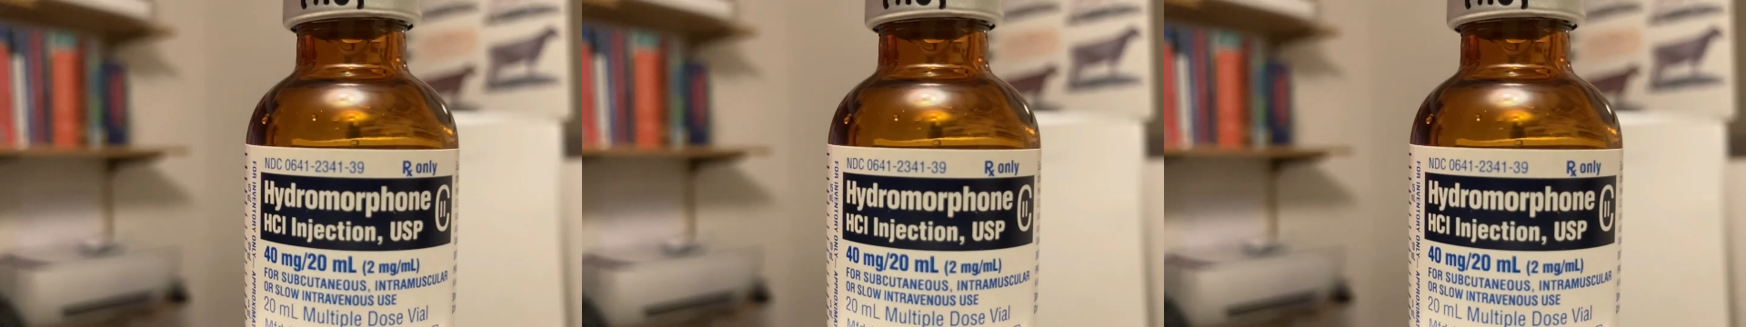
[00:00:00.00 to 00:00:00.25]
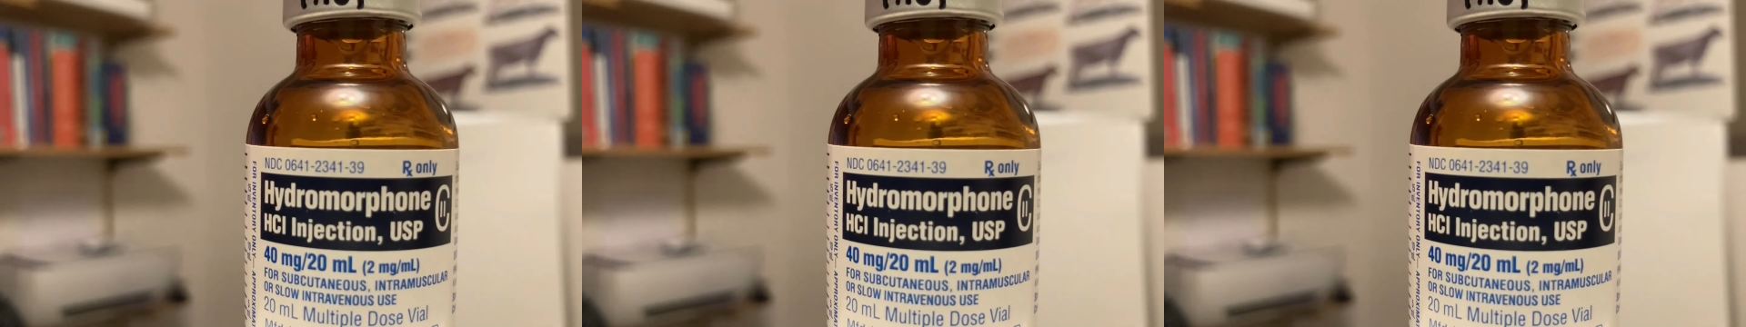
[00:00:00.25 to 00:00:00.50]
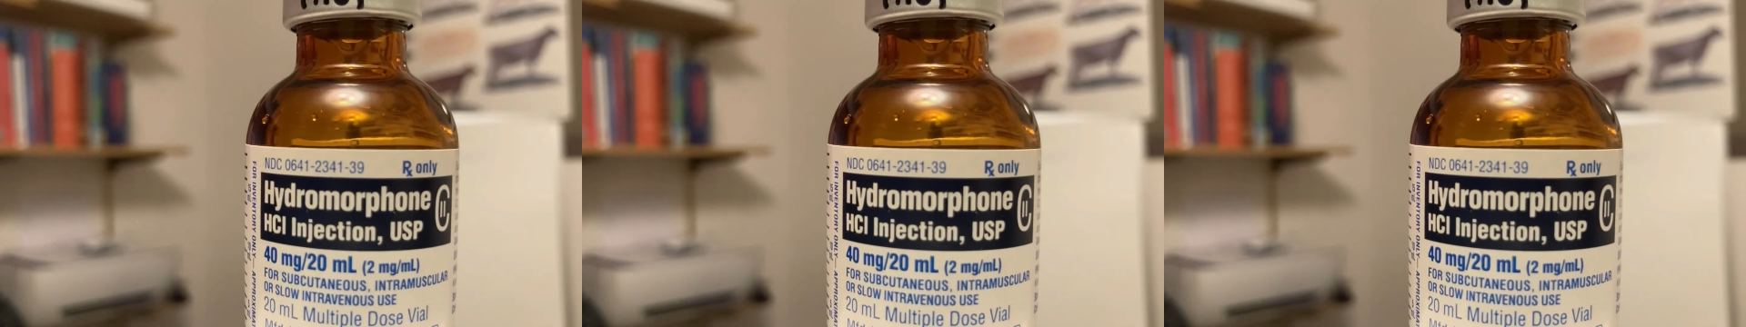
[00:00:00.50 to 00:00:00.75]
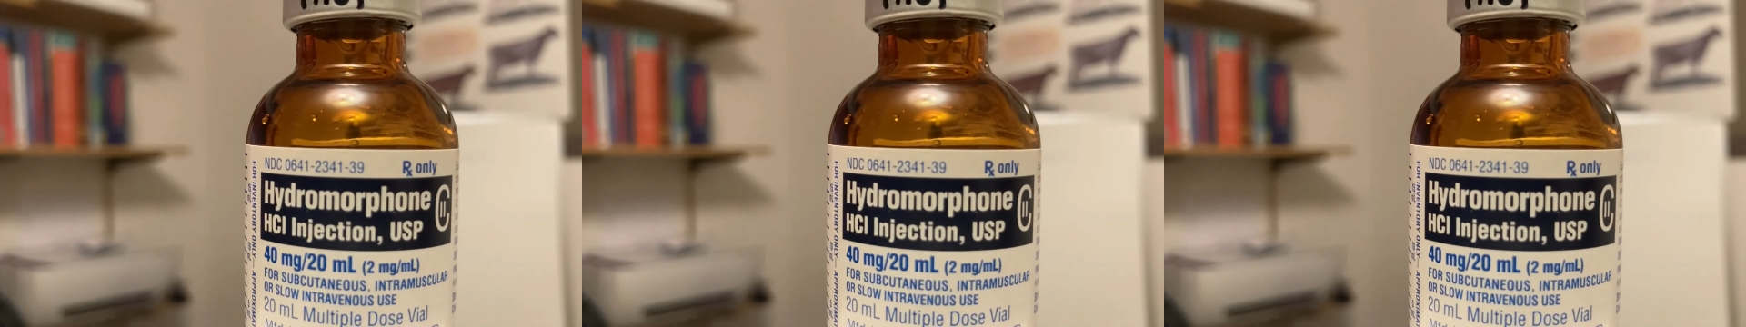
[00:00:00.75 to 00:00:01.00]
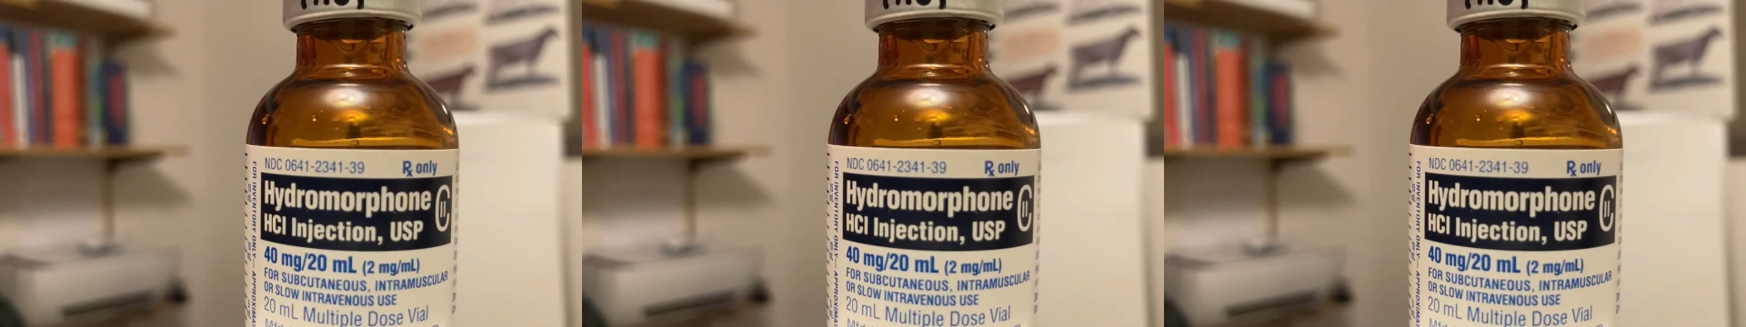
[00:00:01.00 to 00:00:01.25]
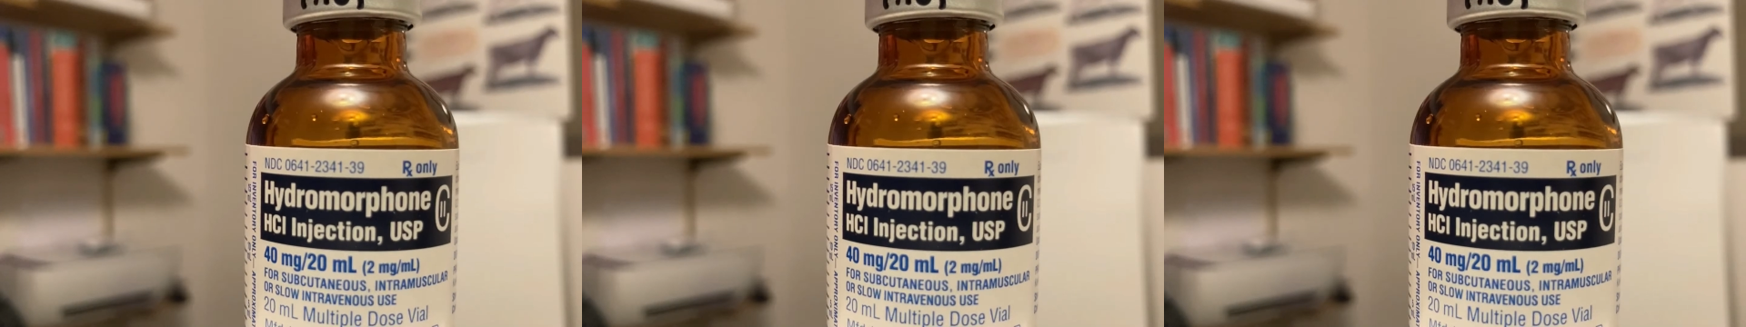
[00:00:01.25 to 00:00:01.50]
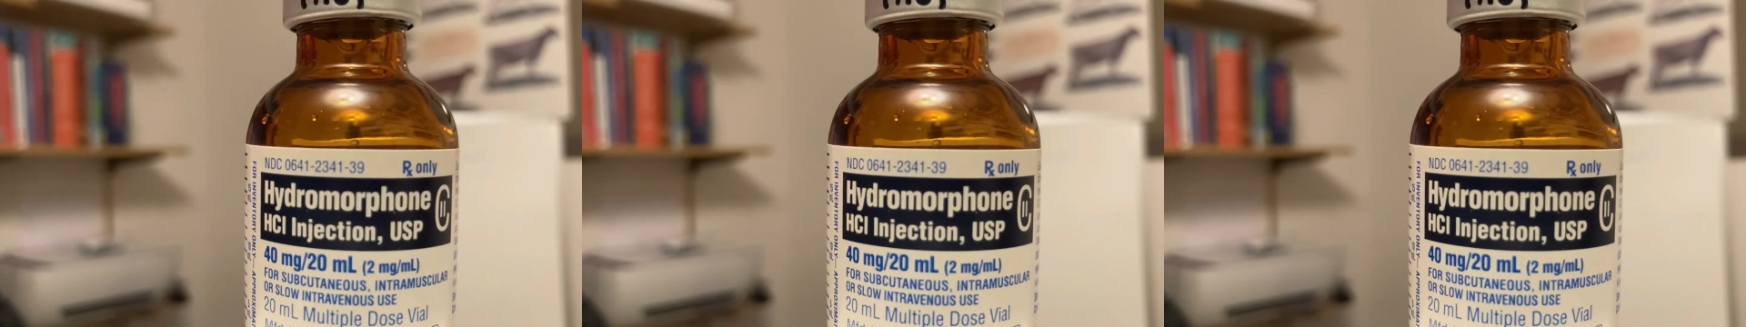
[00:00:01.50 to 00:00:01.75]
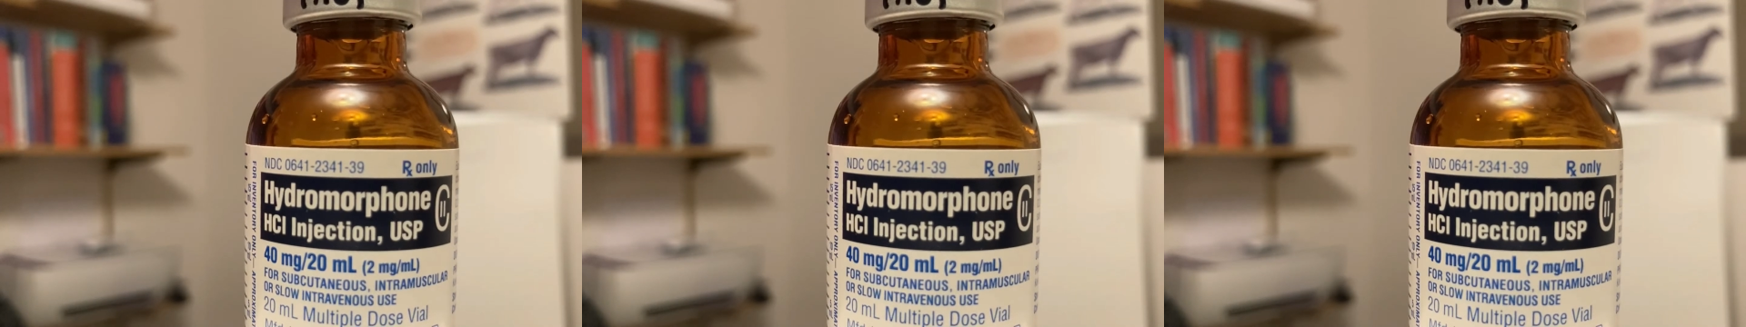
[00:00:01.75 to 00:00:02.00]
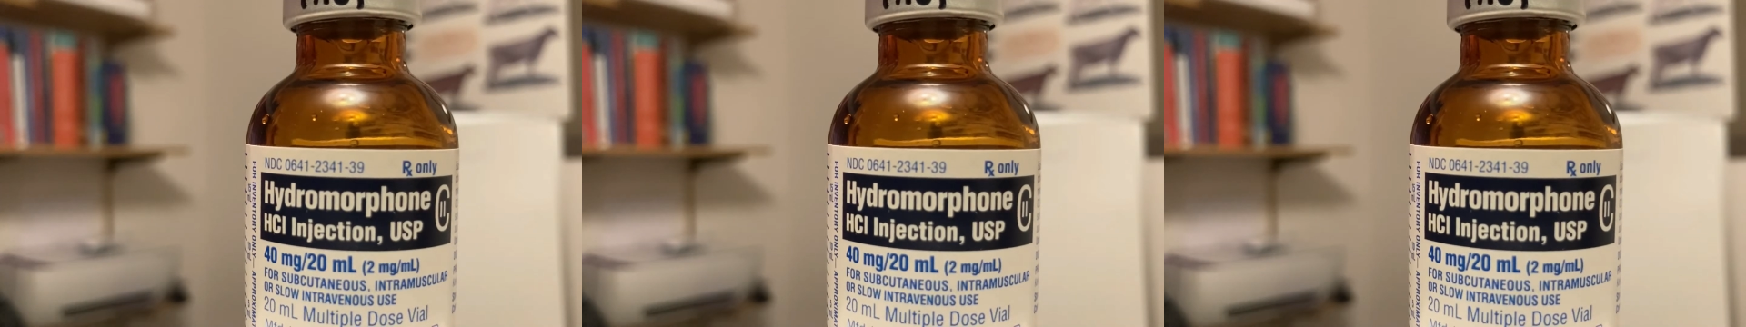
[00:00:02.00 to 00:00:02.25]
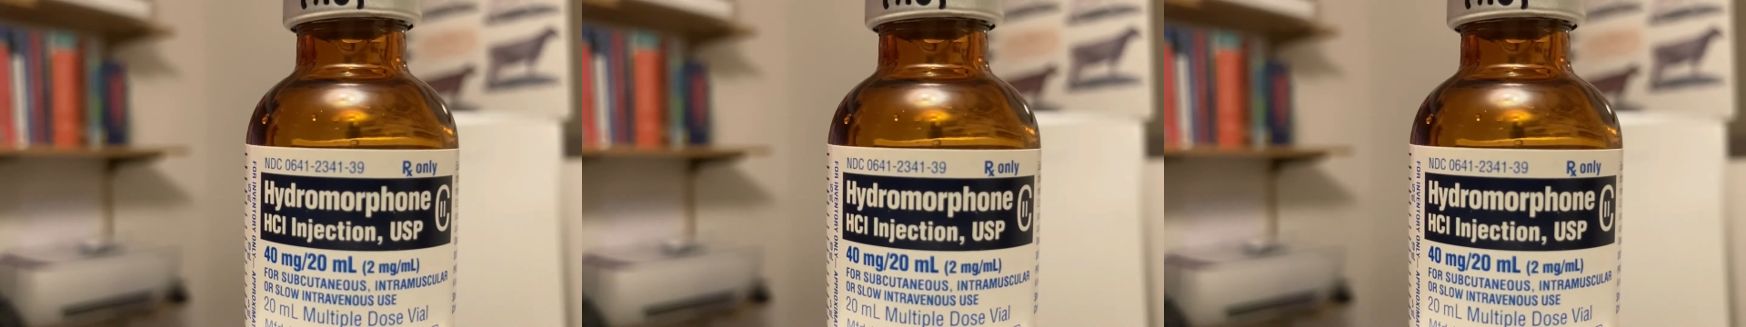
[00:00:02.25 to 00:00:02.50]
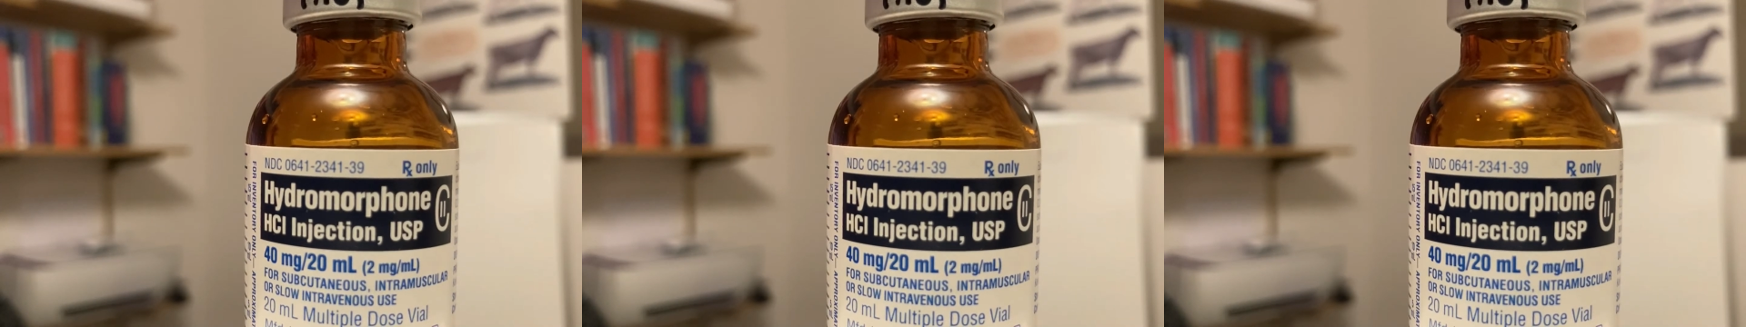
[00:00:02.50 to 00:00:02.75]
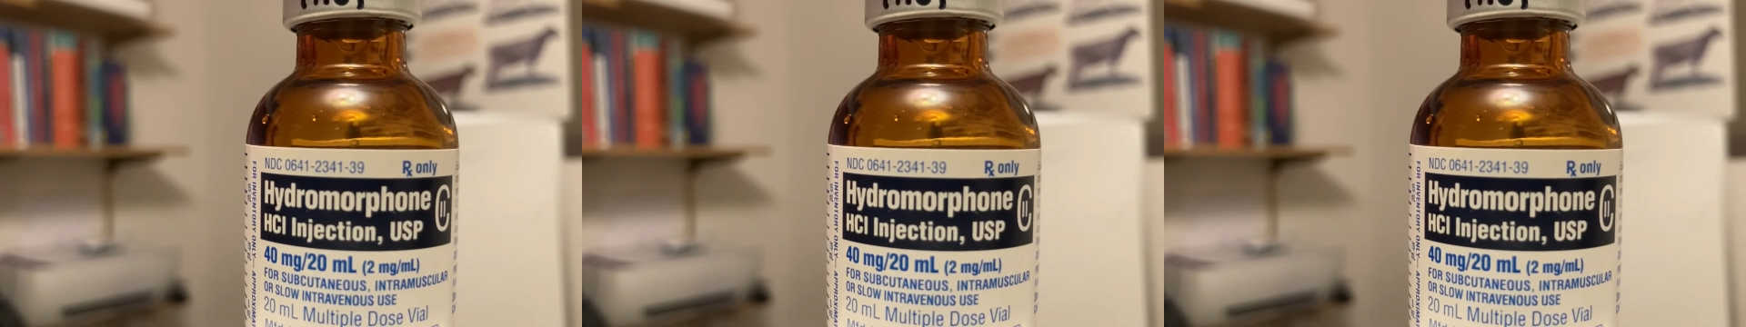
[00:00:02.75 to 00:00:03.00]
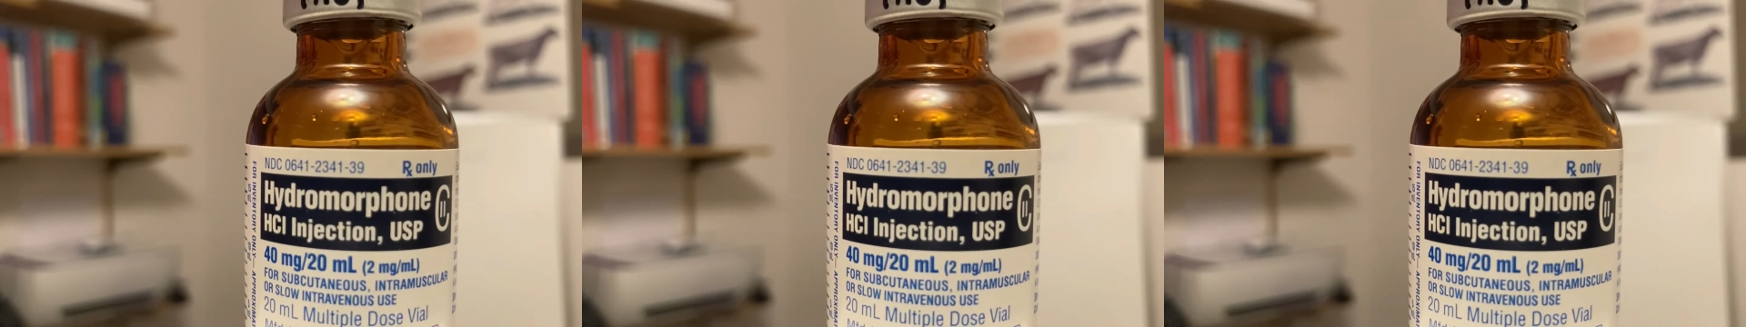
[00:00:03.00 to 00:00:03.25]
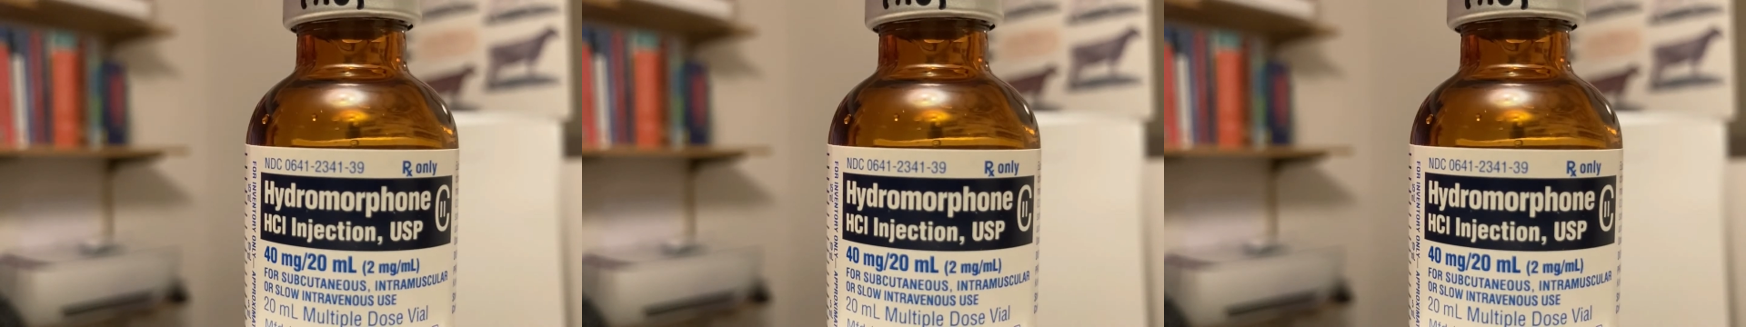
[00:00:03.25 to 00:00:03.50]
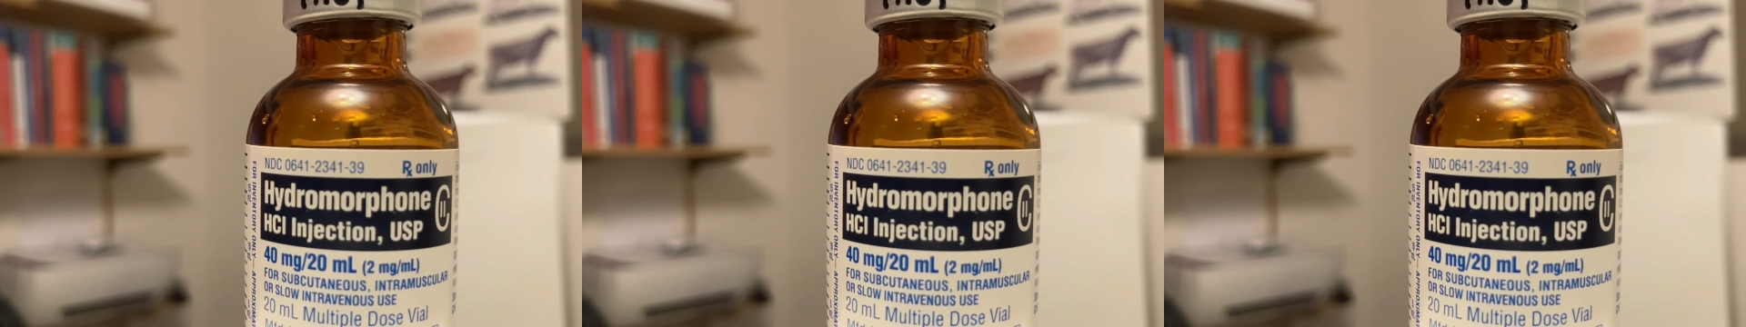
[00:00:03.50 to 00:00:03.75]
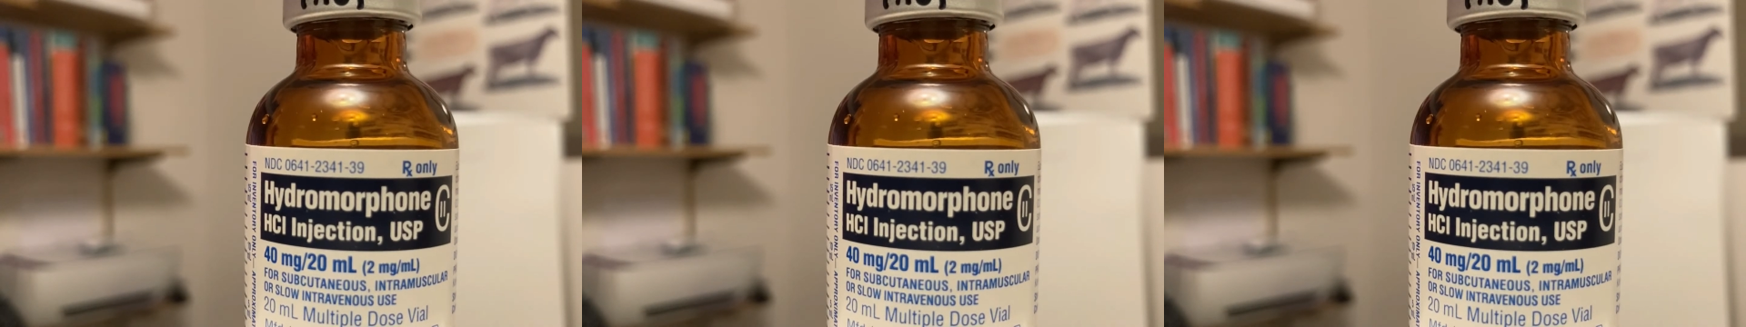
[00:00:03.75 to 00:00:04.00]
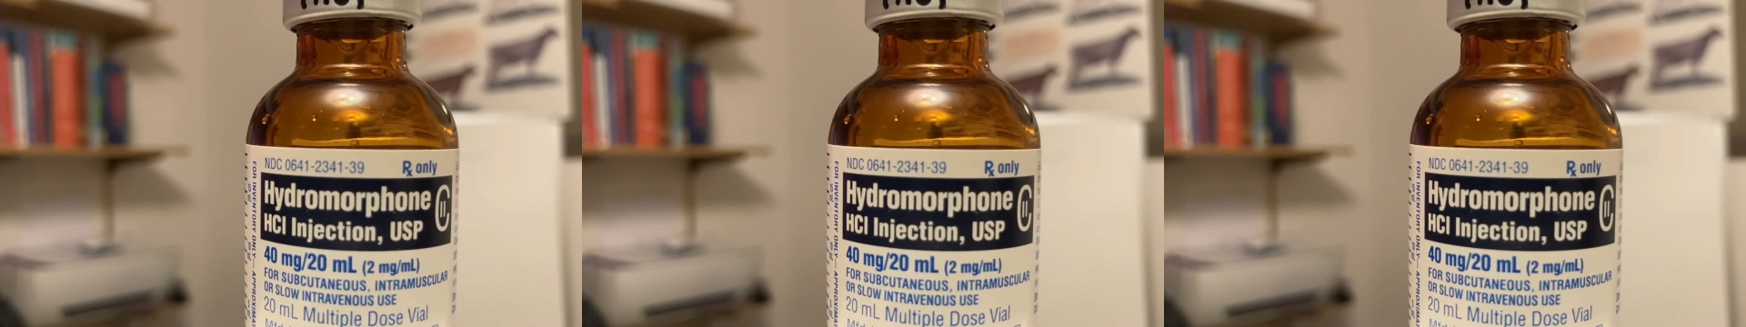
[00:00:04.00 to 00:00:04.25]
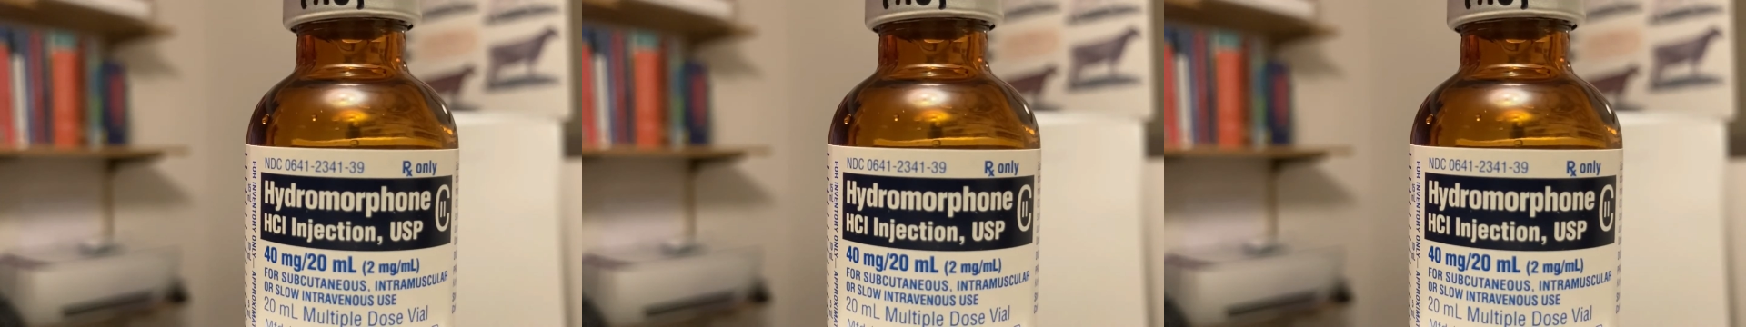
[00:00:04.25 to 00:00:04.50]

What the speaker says: [unreadable: no face in view]